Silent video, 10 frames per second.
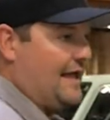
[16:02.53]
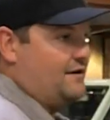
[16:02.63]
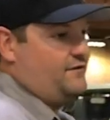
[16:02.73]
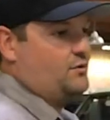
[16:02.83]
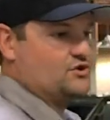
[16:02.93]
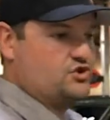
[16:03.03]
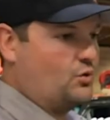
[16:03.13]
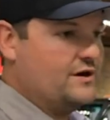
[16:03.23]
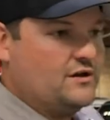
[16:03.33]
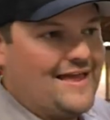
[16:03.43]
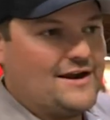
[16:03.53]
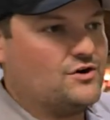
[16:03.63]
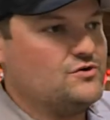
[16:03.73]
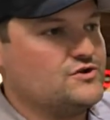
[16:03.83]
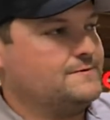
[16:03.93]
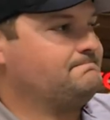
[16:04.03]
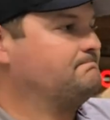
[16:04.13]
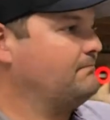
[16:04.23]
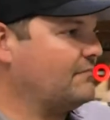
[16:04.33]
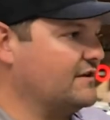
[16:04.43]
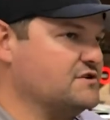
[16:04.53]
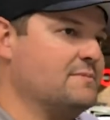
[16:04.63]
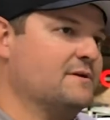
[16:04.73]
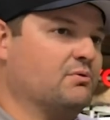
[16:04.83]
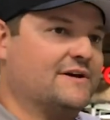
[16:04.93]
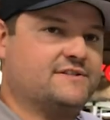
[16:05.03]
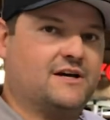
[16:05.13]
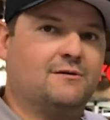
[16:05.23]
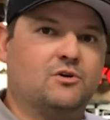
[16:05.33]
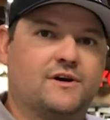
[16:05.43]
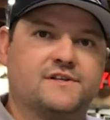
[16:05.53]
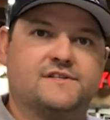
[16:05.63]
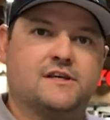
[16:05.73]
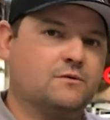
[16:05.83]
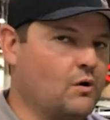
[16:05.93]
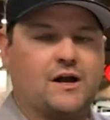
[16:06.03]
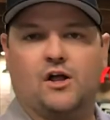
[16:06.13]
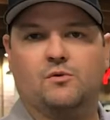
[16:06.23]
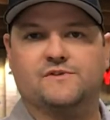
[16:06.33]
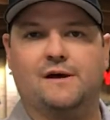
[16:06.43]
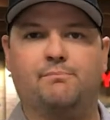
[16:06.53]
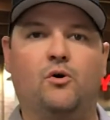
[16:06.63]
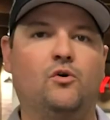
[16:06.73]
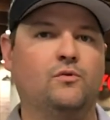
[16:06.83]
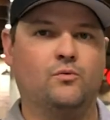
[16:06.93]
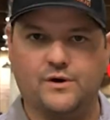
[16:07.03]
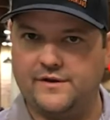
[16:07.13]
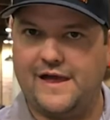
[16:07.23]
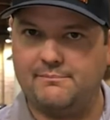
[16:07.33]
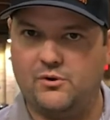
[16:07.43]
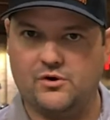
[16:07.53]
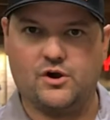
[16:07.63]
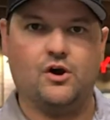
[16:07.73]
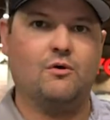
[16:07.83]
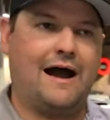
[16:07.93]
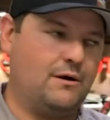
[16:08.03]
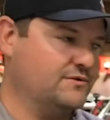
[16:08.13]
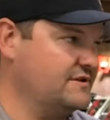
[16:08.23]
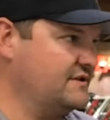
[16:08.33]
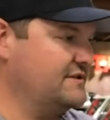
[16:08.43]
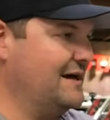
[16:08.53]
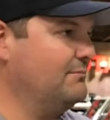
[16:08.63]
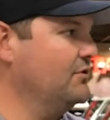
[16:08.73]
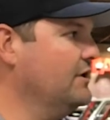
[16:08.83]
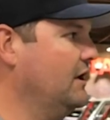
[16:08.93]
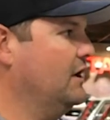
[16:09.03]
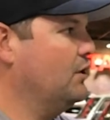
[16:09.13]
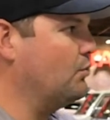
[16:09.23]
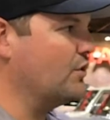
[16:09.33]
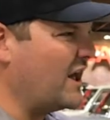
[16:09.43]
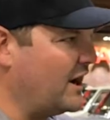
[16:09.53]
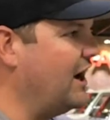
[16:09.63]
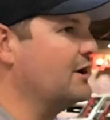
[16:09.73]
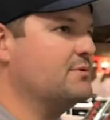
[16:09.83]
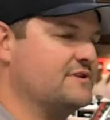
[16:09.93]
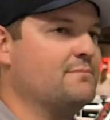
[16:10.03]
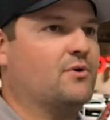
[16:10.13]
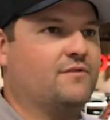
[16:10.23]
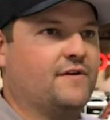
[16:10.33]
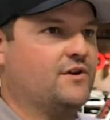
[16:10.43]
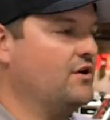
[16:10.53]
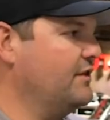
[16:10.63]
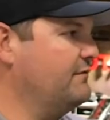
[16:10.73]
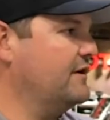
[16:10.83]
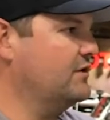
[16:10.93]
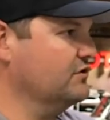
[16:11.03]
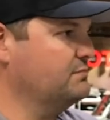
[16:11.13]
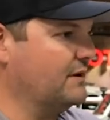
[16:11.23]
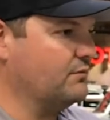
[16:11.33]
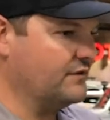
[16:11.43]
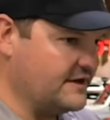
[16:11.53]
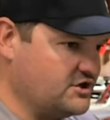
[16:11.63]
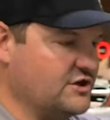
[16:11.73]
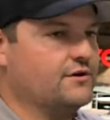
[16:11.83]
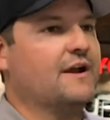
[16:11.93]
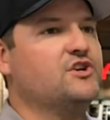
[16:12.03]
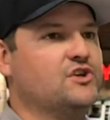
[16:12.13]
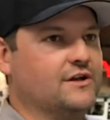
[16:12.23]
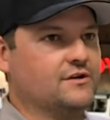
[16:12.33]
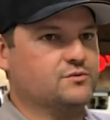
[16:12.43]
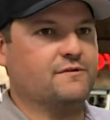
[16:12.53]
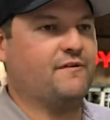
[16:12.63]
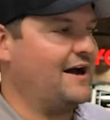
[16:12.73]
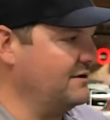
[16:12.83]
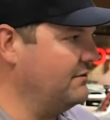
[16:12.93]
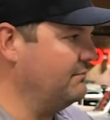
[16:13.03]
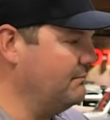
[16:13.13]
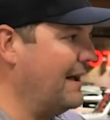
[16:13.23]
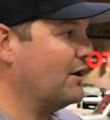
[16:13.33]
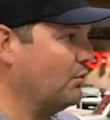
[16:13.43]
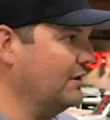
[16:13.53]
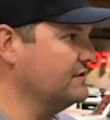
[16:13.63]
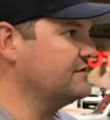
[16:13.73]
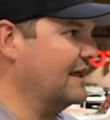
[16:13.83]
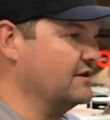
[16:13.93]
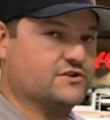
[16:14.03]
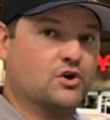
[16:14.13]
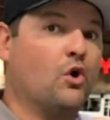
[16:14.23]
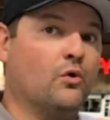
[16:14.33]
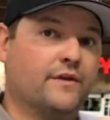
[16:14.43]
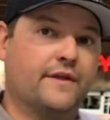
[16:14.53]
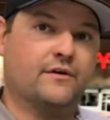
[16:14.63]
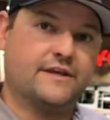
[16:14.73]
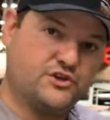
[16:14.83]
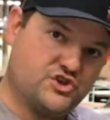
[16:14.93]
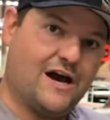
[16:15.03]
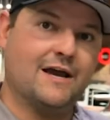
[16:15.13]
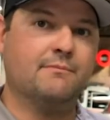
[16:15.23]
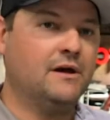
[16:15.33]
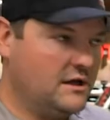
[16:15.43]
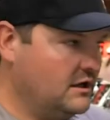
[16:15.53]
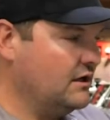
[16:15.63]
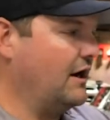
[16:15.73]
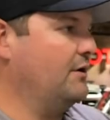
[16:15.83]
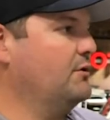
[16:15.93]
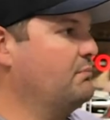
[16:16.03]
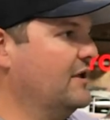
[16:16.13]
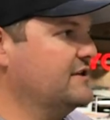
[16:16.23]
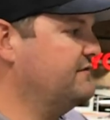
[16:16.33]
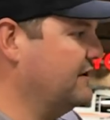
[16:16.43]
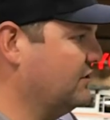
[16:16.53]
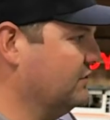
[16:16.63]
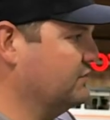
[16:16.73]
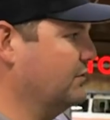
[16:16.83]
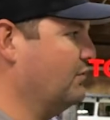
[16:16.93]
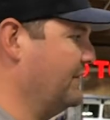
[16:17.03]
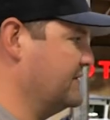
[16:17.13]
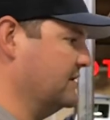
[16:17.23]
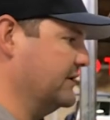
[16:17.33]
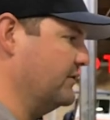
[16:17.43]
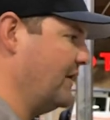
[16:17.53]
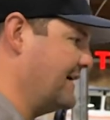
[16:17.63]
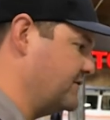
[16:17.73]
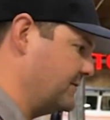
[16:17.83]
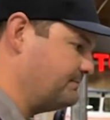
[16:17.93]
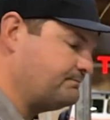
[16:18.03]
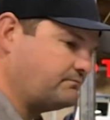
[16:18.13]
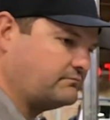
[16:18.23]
And if you're restoring a Land Cruiser, this would be the place to come look and see what color was that bolt, where did that bolt go, how was this assembled. We're not one hundred percent perfect on all the vehicles, but with each iteration, as we find better ones, that is the goal, that they'll each time uh, replace vehicles with one that's a little nicer.